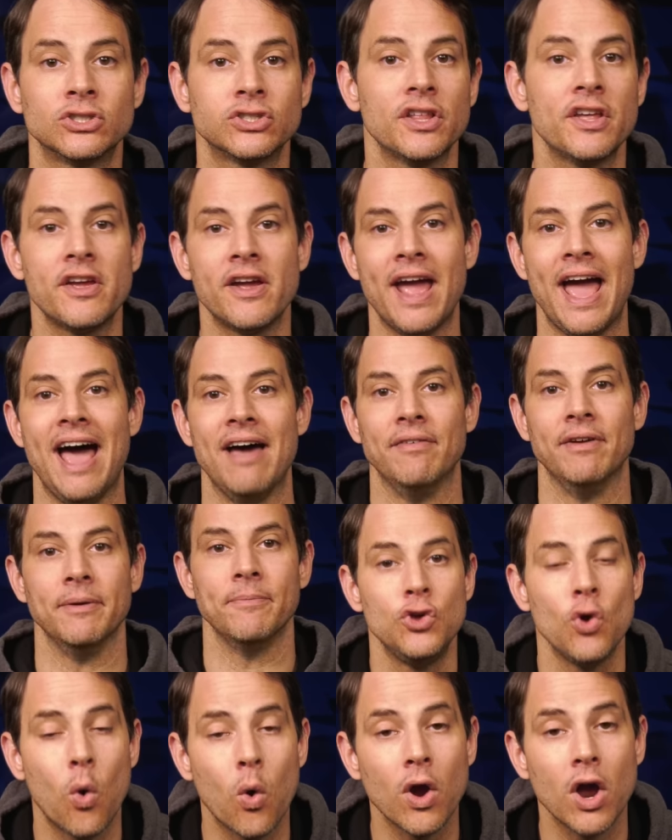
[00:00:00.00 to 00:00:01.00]
So there you have it.
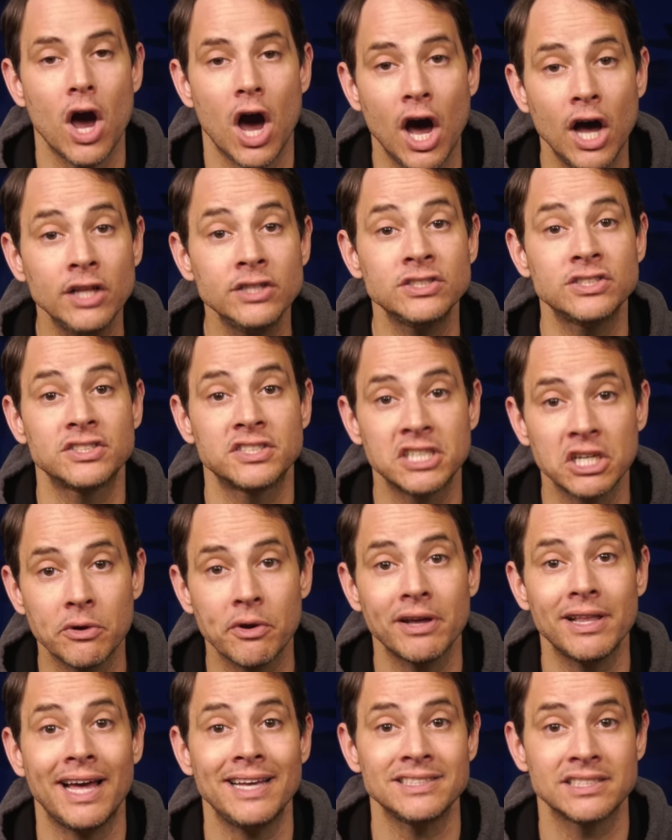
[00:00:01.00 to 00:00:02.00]
Your
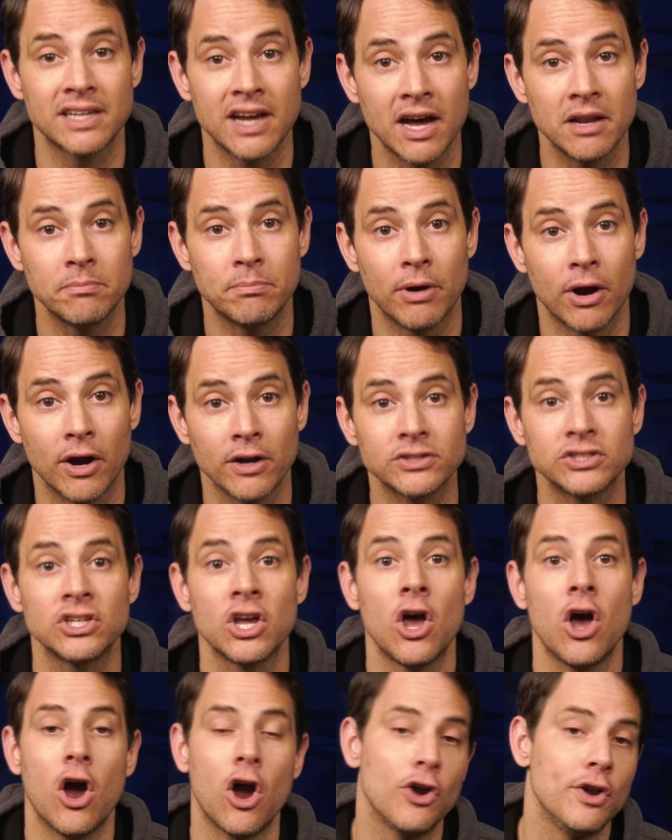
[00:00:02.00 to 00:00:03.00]
unserialized gun parts
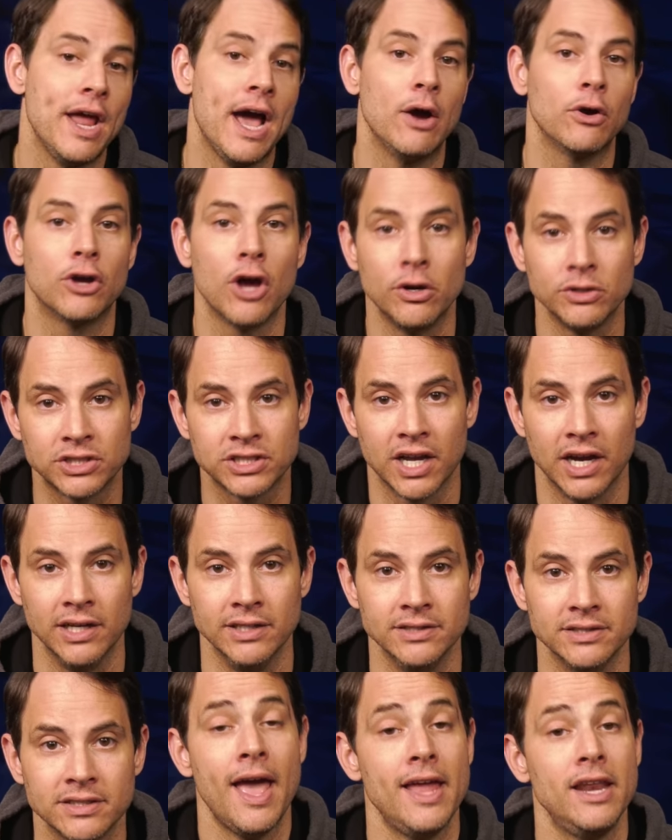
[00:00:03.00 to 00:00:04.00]
are now ghost
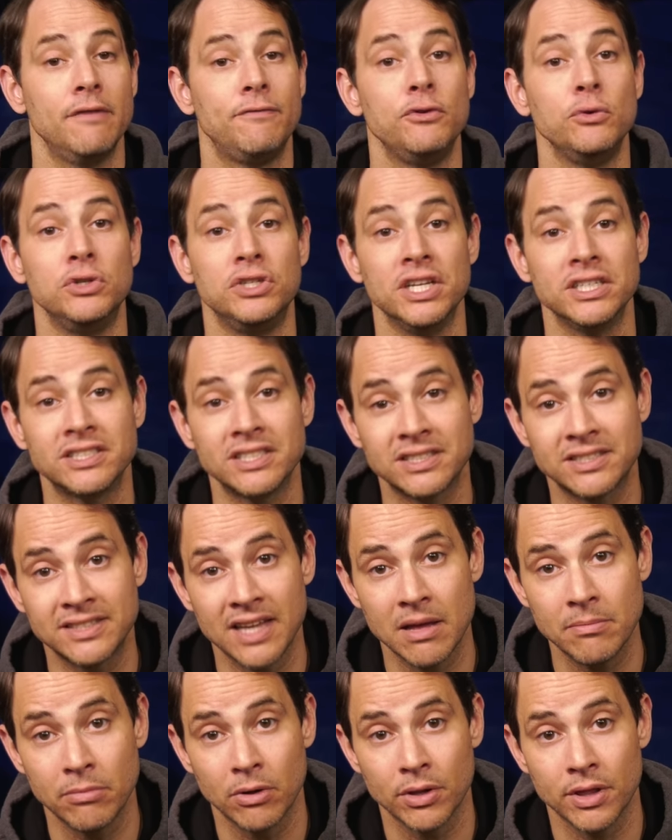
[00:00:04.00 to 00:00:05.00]
guns. And if you
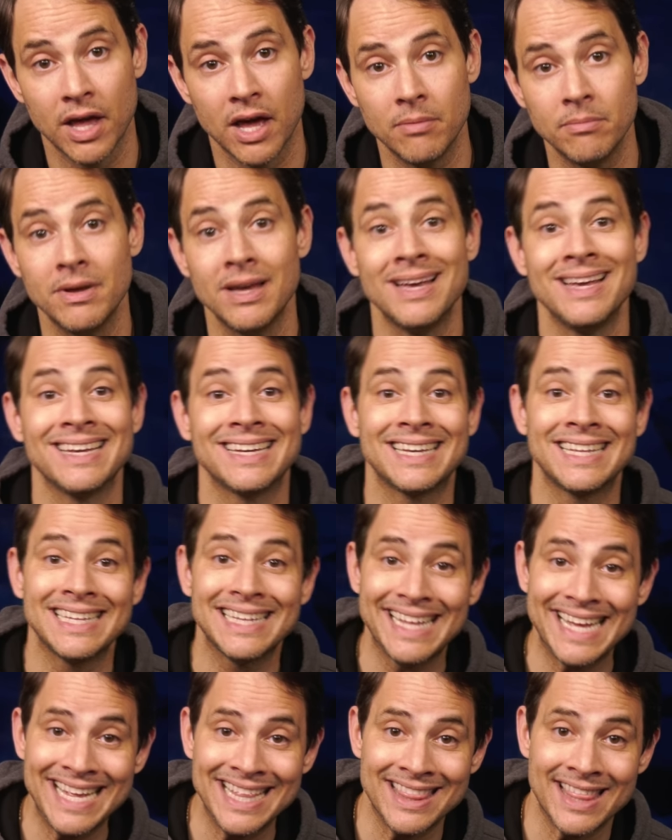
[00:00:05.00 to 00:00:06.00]
disassemble them,
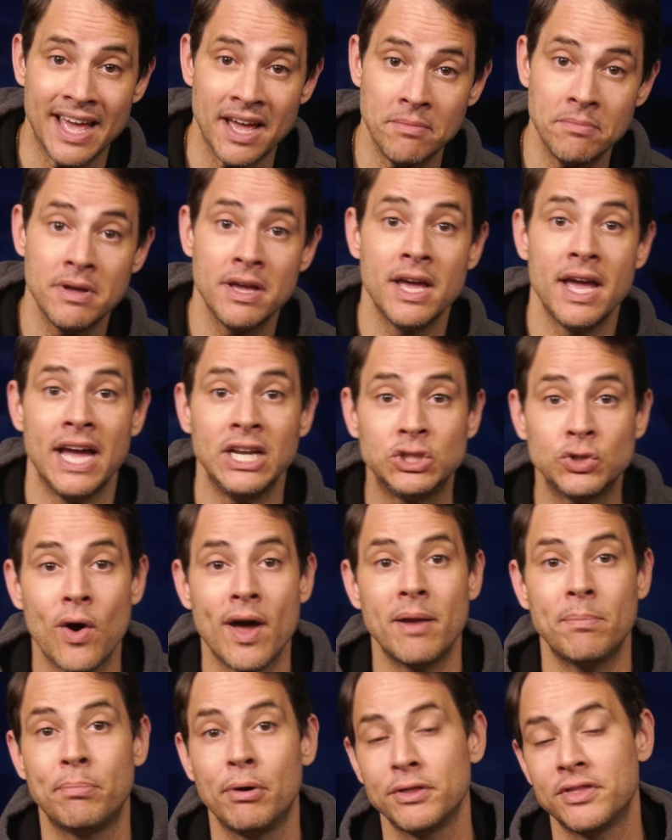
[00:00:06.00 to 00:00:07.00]
clean them, and
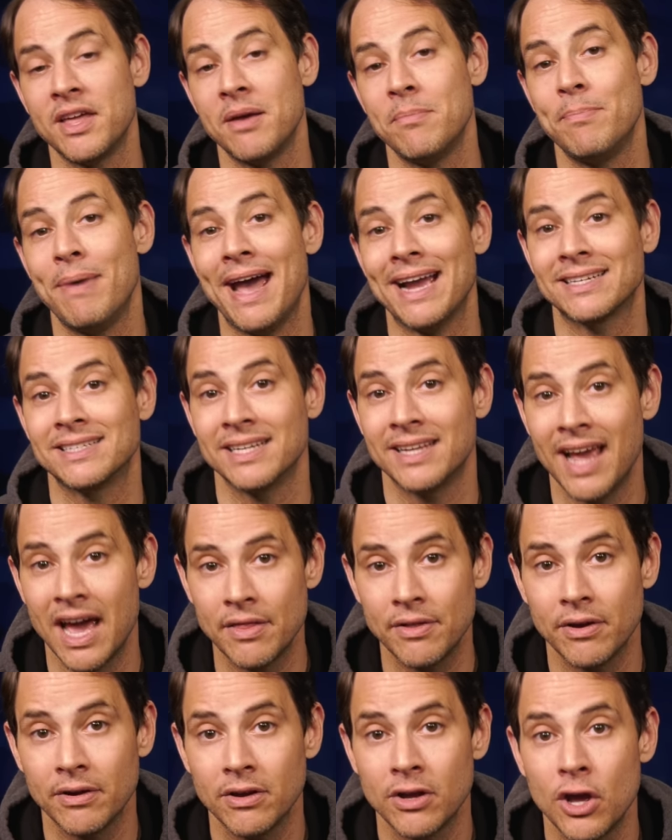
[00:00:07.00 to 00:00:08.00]
try to put them back
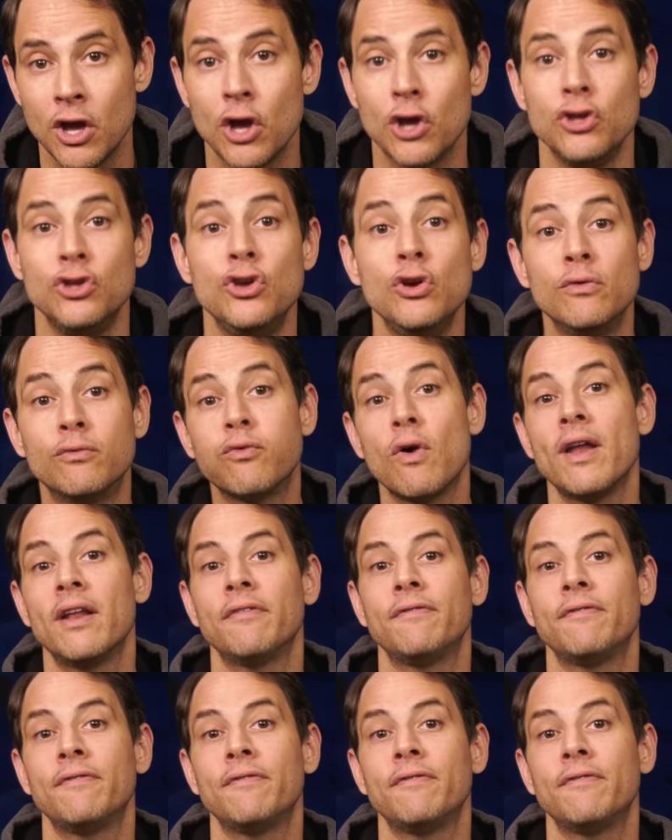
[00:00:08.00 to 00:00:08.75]
together, you've run